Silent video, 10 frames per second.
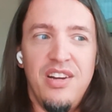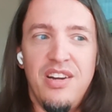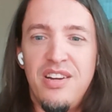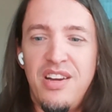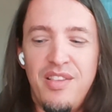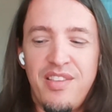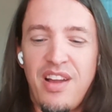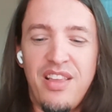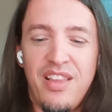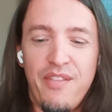
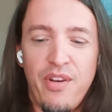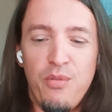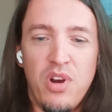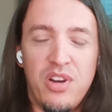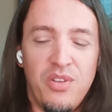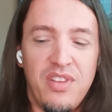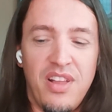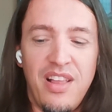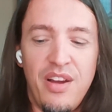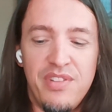Instana never worked on
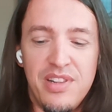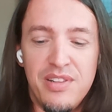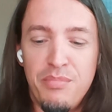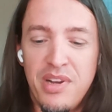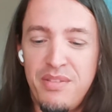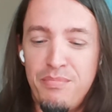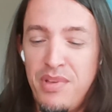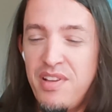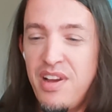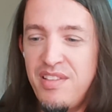that level, but
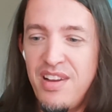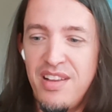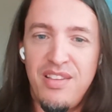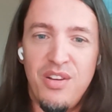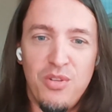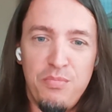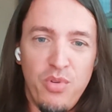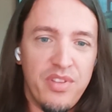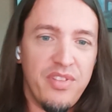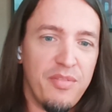besides that, the whole
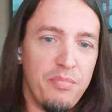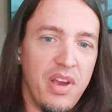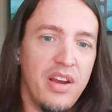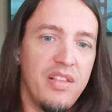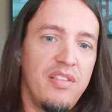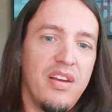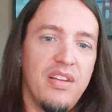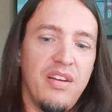process behind that,